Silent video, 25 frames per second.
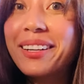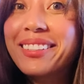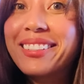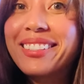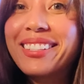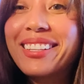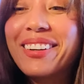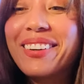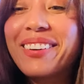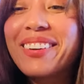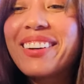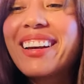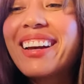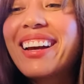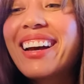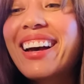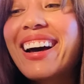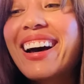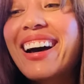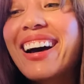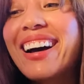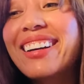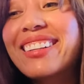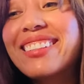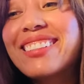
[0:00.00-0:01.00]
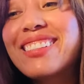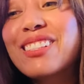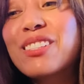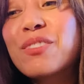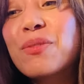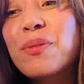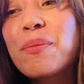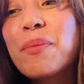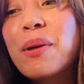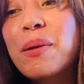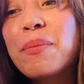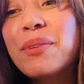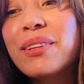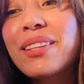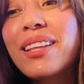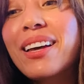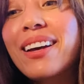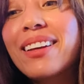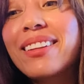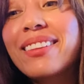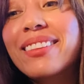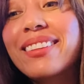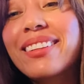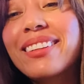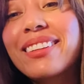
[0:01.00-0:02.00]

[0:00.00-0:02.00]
so just remember that.